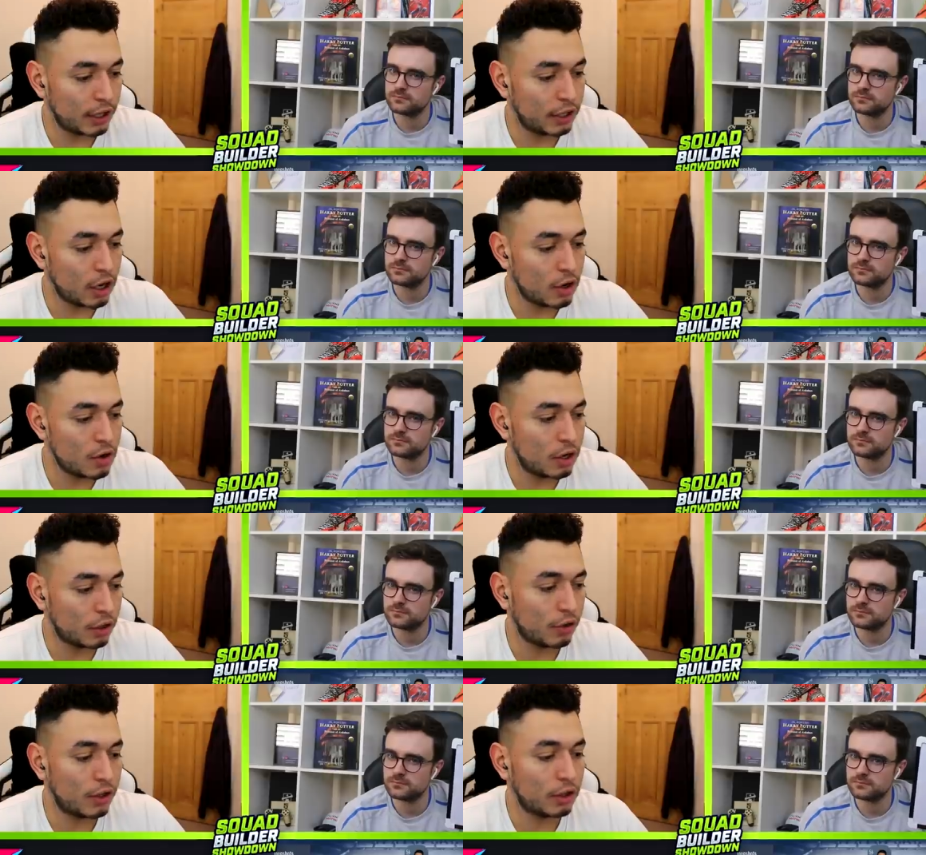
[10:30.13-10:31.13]
Speaker 1: think you know,
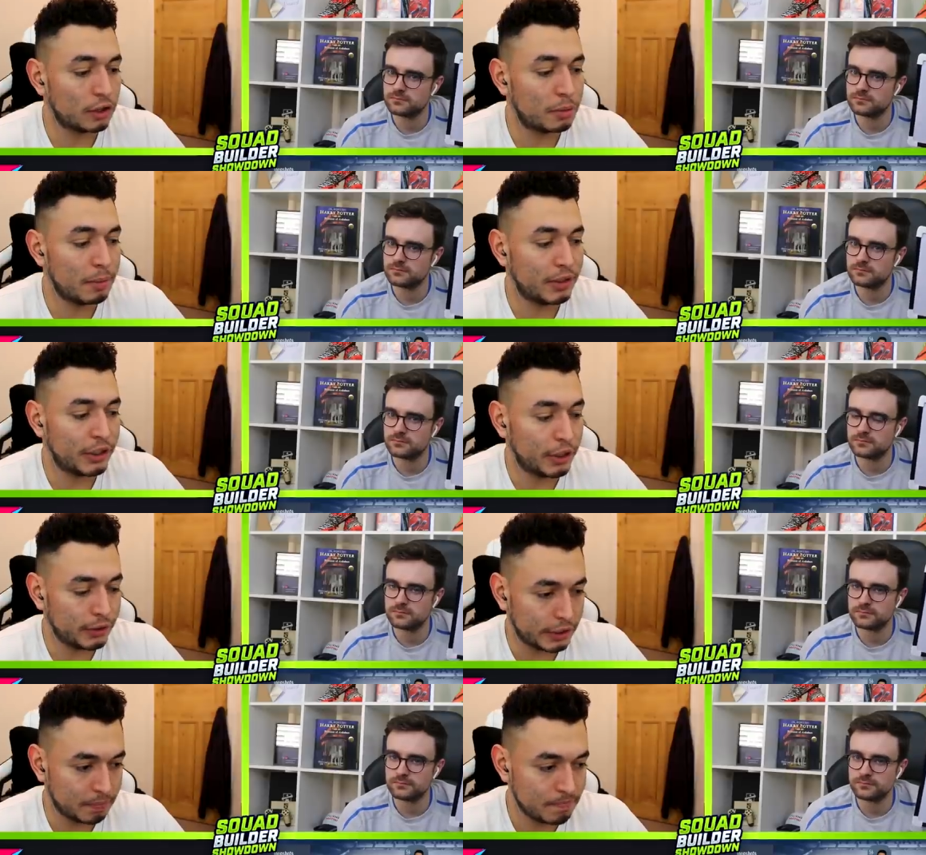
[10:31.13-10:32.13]
I don't think you can expect me to
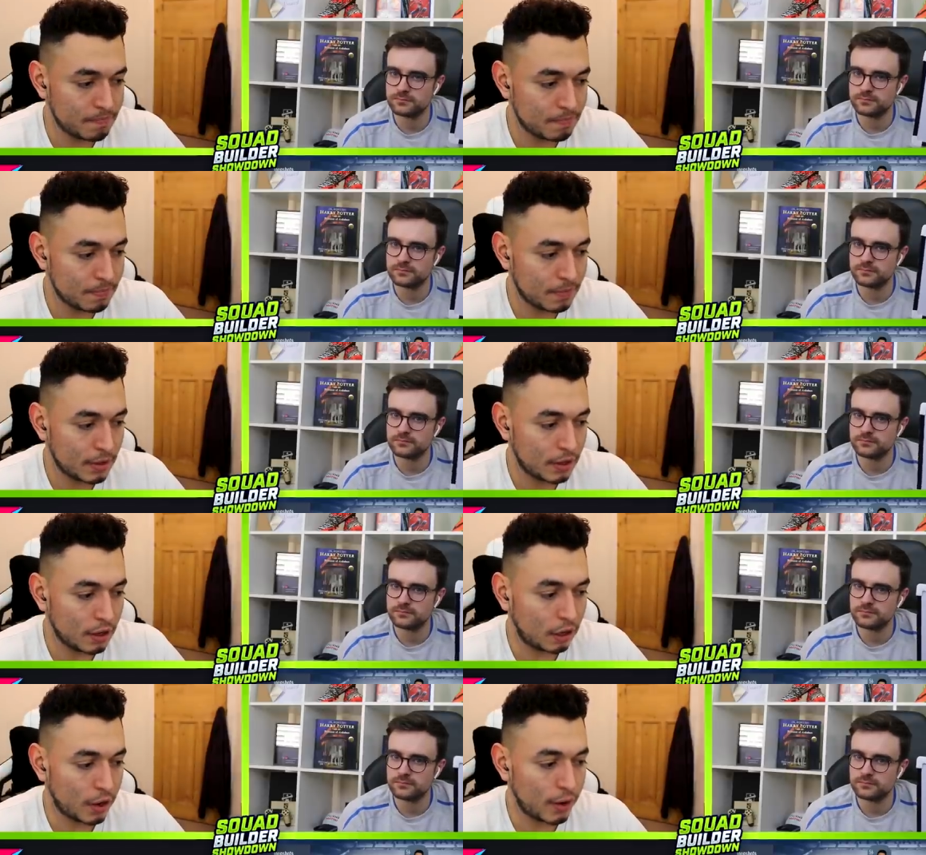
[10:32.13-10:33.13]
use him.
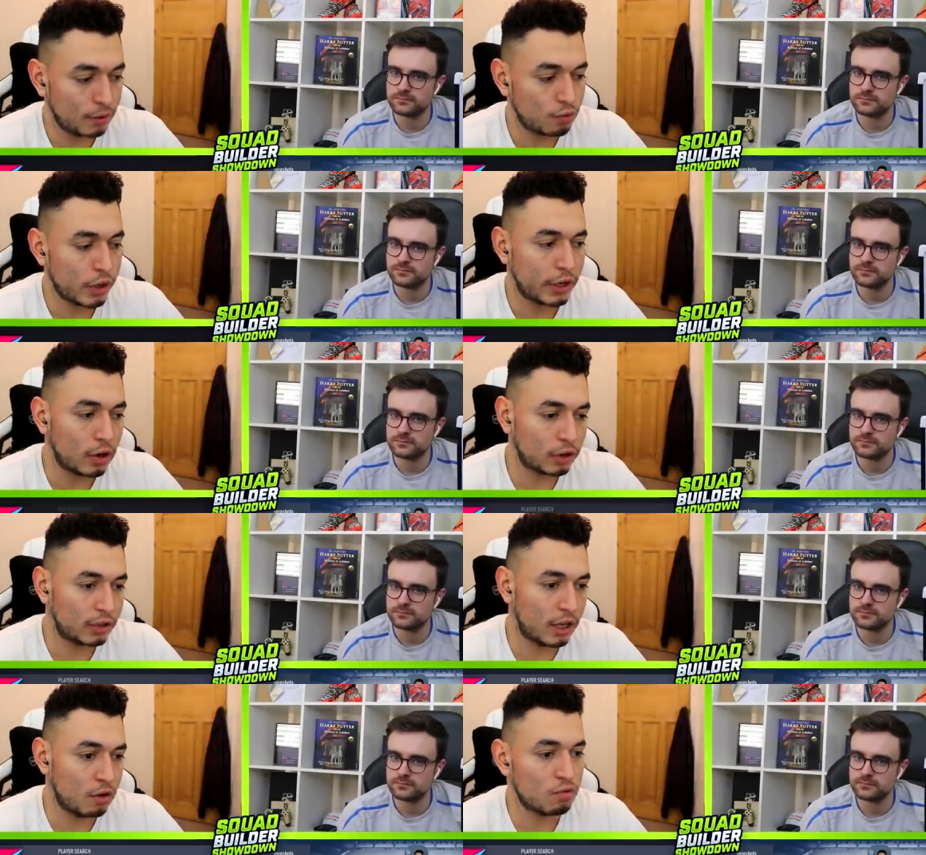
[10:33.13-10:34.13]
I'm going with Roy
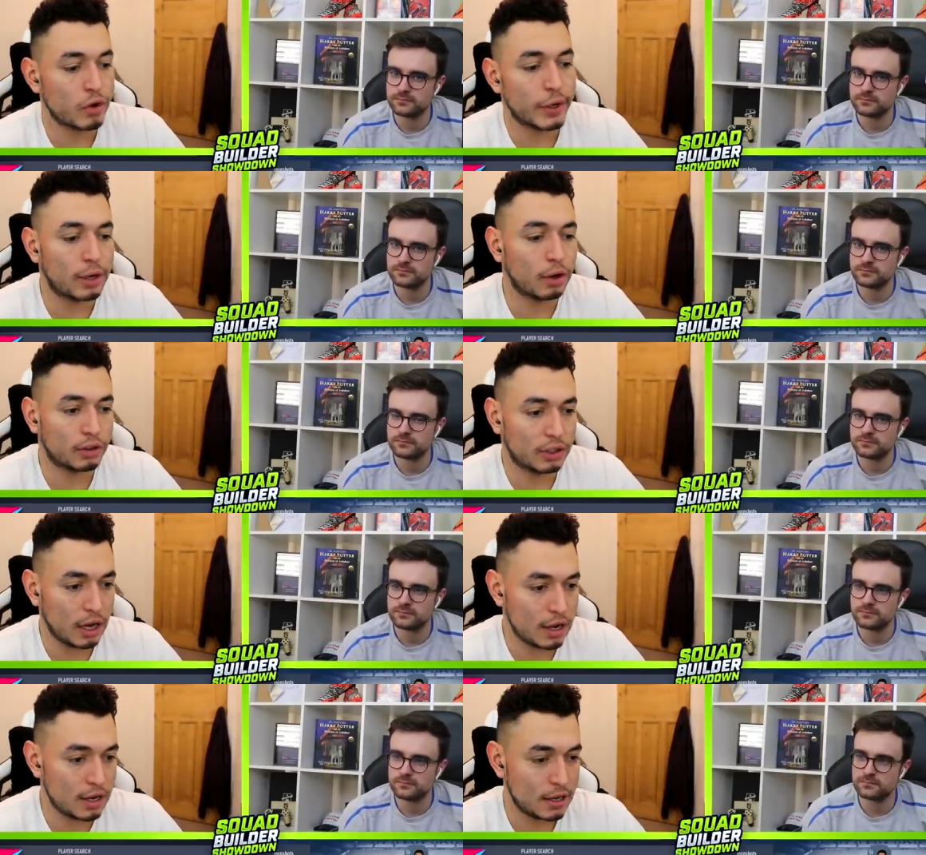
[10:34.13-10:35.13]
Costa, Rui Costa.